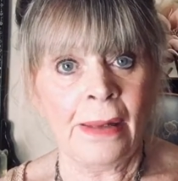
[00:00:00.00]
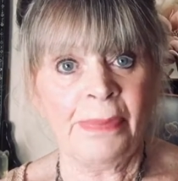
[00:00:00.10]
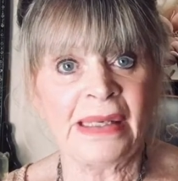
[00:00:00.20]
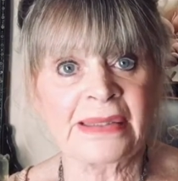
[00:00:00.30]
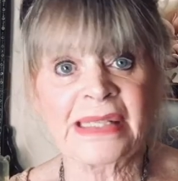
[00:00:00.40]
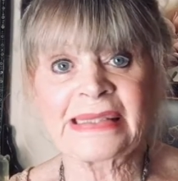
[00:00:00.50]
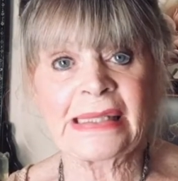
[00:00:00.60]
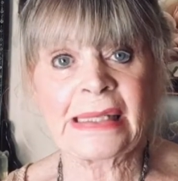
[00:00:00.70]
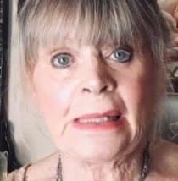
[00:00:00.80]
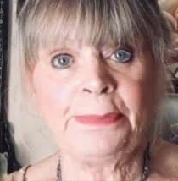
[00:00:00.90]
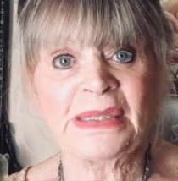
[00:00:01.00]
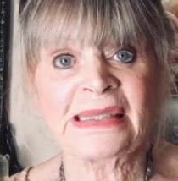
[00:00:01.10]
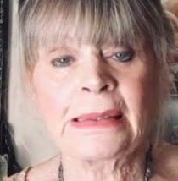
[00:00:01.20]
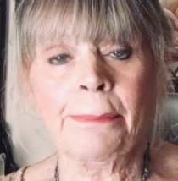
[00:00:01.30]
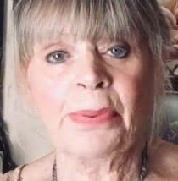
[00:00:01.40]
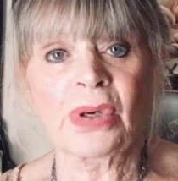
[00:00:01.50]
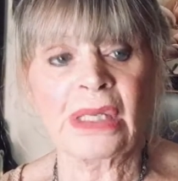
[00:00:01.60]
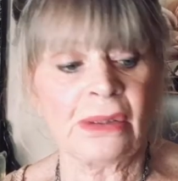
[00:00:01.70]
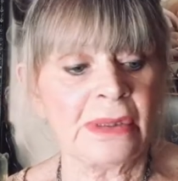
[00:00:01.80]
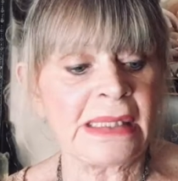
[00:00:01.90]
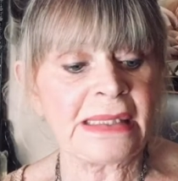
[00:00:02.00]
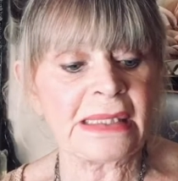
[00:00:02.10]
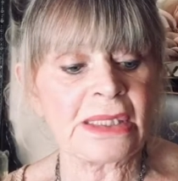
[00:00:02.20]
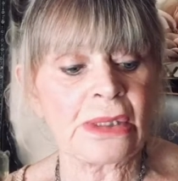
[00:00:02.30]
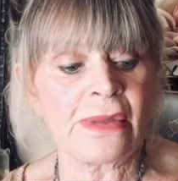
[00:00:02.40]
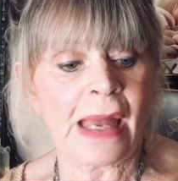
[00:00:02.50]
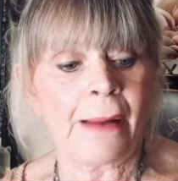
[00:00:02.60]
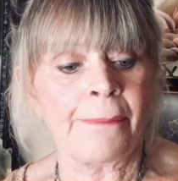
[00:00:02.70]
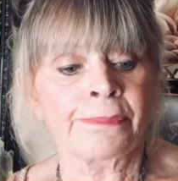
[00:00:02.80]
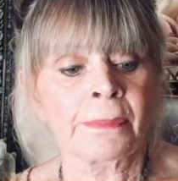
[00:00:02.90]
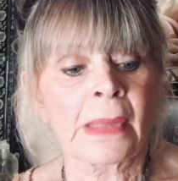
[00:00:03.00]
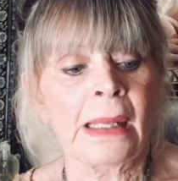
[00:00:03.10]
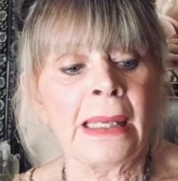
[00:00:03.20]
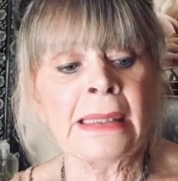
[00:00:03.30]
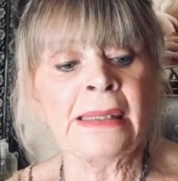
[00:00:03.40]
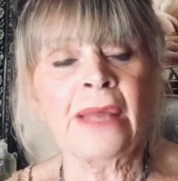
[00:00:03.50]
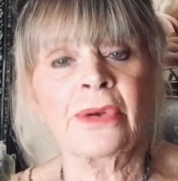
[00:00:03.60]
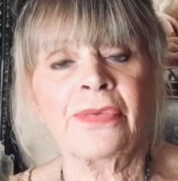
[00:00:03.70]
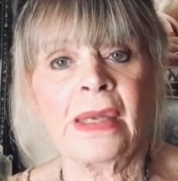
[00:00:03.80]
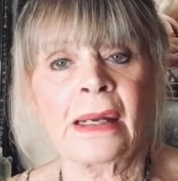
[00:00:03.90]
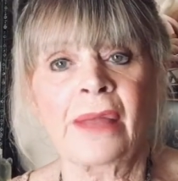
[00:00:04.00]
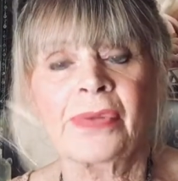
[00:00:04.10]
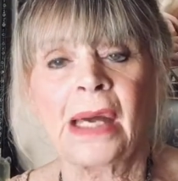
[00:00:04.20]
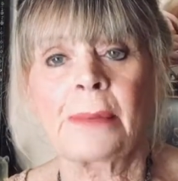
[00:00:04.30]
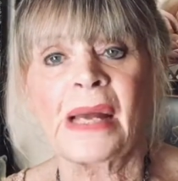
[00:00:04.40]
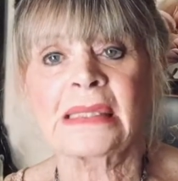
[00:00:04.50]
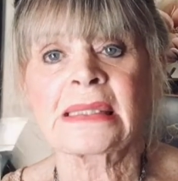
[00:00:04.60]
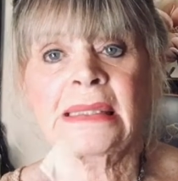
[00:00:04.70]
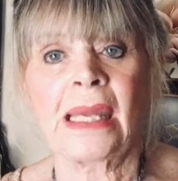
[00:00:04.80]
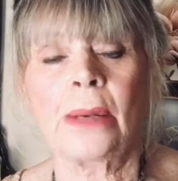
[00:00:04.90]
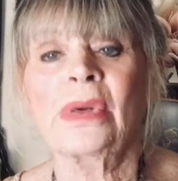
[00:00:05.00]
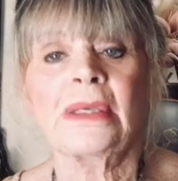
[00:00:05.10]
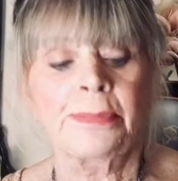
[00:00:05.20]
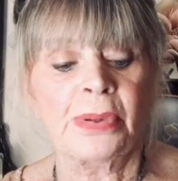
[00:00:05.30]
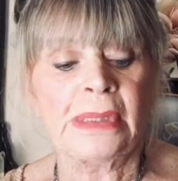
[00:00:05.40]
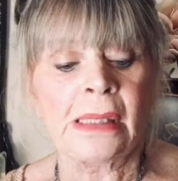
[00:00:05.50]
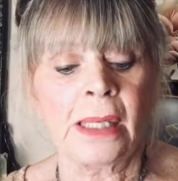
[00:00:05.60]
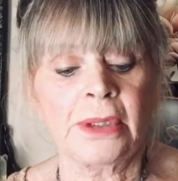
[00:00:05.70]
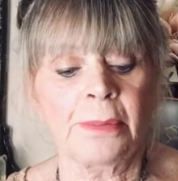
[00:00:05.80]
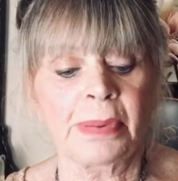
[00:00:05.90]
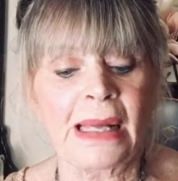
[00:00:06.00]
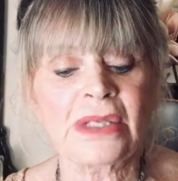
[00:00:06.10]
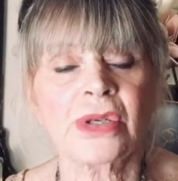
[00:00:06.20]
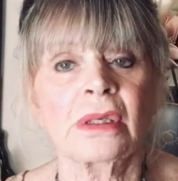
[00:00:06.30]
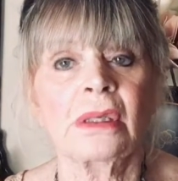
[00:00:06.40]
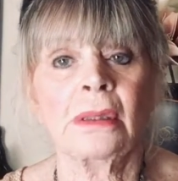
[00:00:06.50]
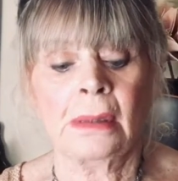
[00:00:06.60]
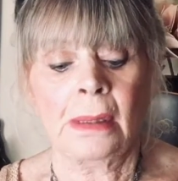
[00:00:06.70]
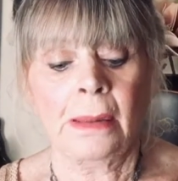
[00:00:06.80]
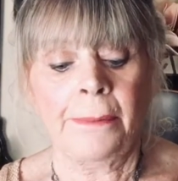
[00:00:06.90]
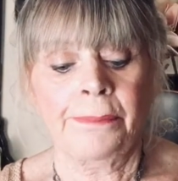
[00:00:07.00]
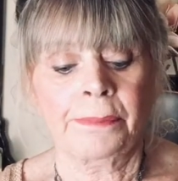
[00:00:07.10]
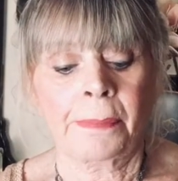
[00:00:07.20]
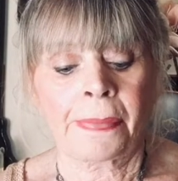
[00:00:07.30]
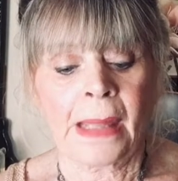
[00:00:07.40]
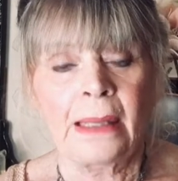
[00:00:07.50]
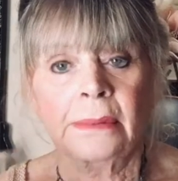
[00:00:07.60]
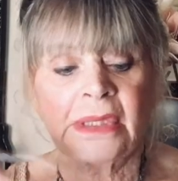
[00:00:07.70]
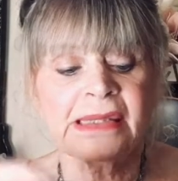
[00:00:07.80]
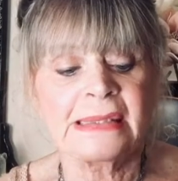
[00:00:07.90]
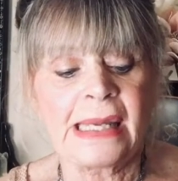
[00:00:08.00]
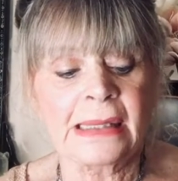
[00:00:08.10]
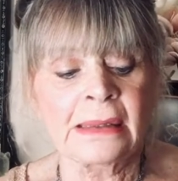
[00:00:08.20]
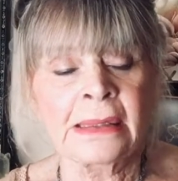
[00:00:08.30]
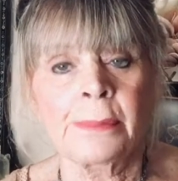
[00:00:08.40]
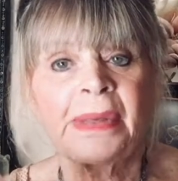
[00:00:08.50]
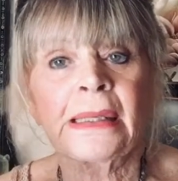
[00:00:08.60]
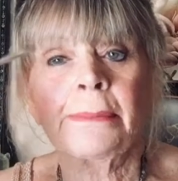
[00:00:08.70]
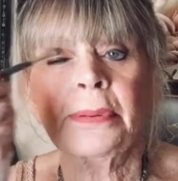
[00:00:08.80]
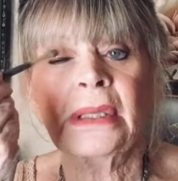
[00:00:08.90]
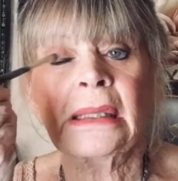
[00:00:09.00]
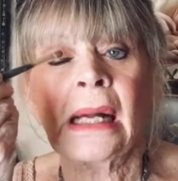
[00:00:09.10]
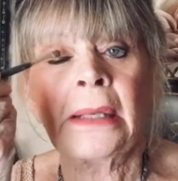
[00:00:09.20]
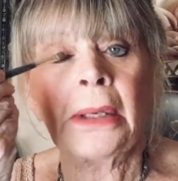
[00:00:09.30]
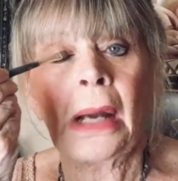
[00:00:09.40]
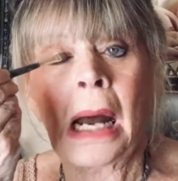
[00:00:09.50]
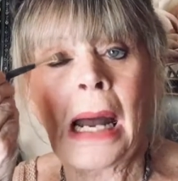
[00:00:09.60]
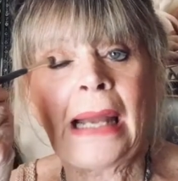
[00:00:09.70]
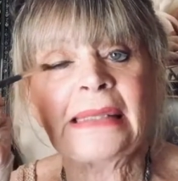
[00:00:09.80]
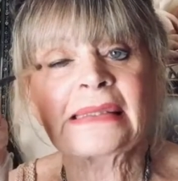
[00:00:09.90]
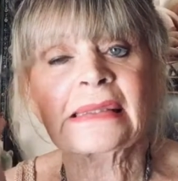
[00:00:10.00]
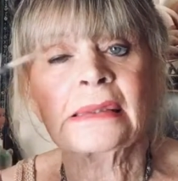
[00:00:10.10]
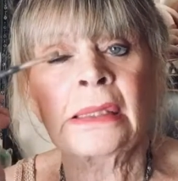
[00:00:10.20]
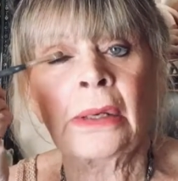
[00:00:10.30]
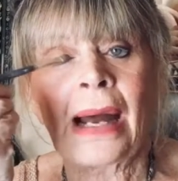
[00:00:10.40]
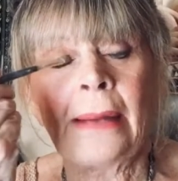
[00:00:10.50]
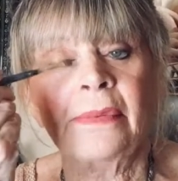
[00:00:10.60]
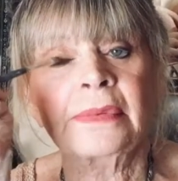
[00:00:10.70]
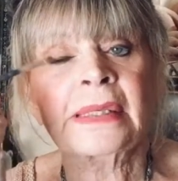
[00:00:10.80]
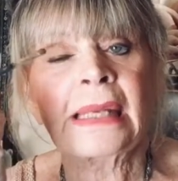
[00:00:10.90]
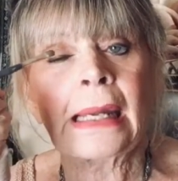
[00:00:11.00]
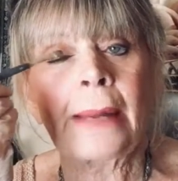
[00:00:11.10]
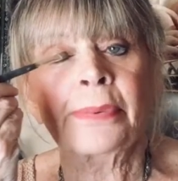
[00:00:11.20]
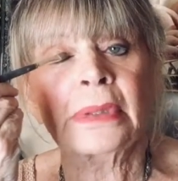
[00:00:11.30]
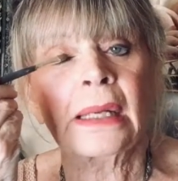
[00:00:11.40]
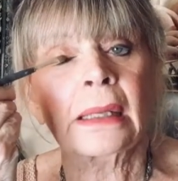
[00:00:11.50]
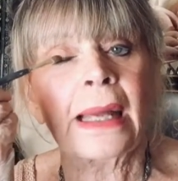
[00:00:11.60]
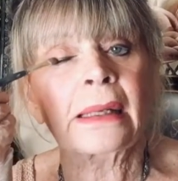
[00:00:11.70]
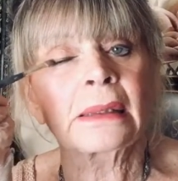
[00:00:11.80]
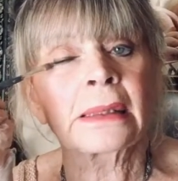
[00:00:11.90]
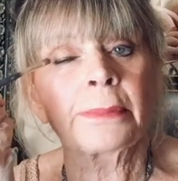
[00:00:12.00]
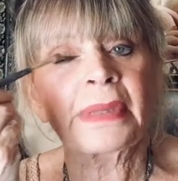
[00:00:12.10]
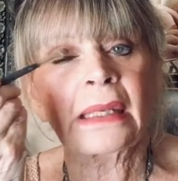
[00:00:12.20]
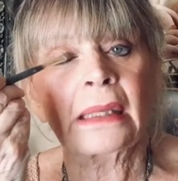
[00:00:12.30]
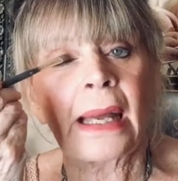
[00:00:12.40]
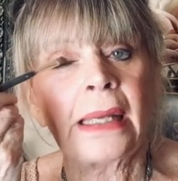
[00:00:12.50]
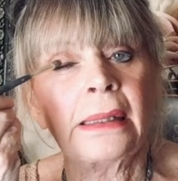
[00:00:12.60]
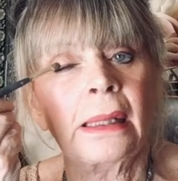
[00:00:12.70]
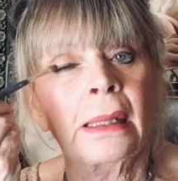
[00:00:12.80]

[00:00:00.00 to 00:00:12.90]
But just to keep it simple, you don't need to do that. And another thing I thought about today, when you're putting on your blusher, just take a little bit and put it on your eyes. You know, I today I put on like a little bit of light,